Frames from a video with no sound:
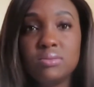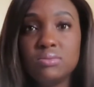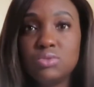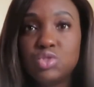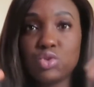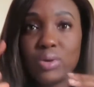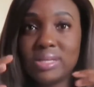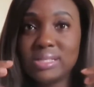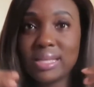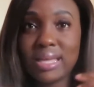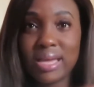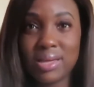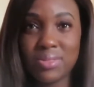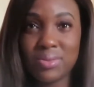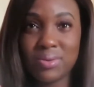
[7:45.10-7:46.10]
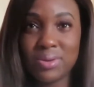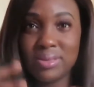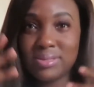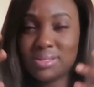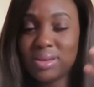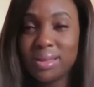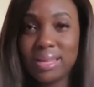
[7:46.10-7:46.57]
joined together
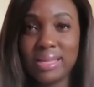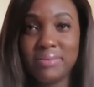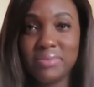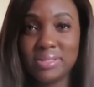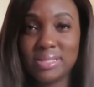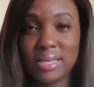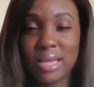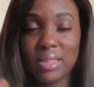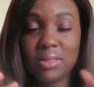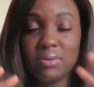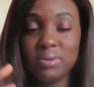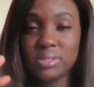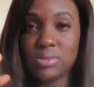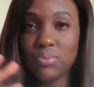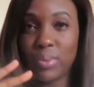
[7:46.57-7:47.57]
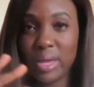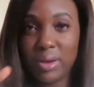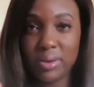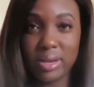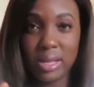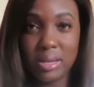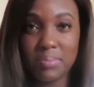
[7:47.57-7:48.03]
and started living together. It was
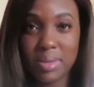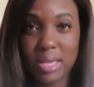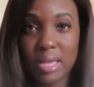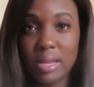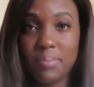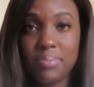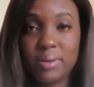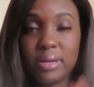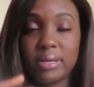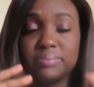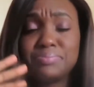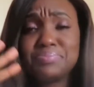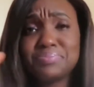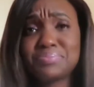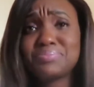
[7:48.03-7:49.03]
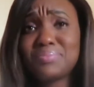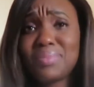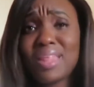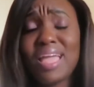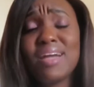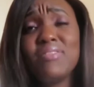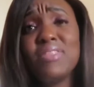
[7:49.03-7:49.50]
weird in the beginning, but
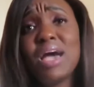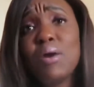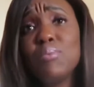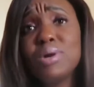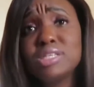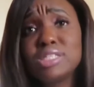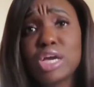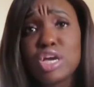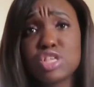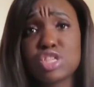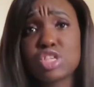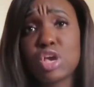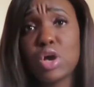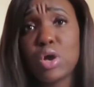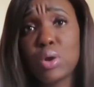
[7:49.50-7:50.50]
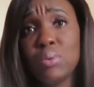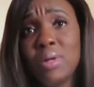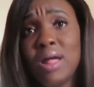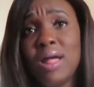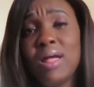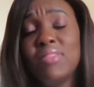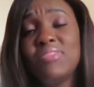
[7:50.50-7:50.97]
that was a show
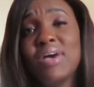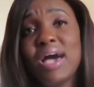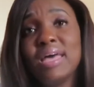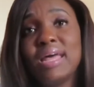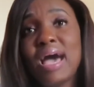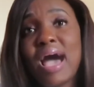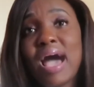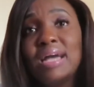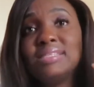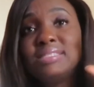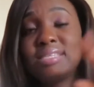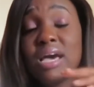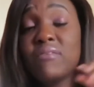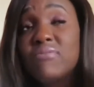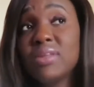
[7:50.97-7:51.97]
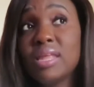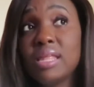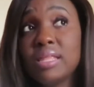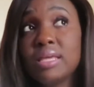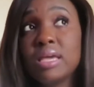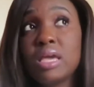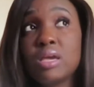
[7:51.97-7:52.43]
that I
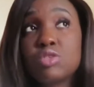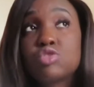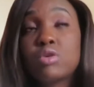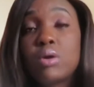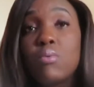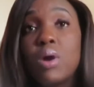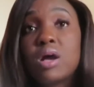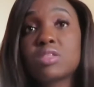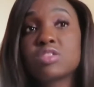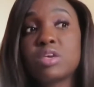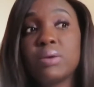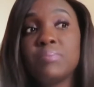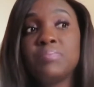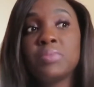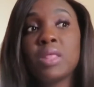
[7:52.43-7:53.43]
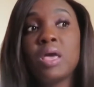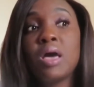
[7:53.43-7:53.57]
definitely enjoy watching.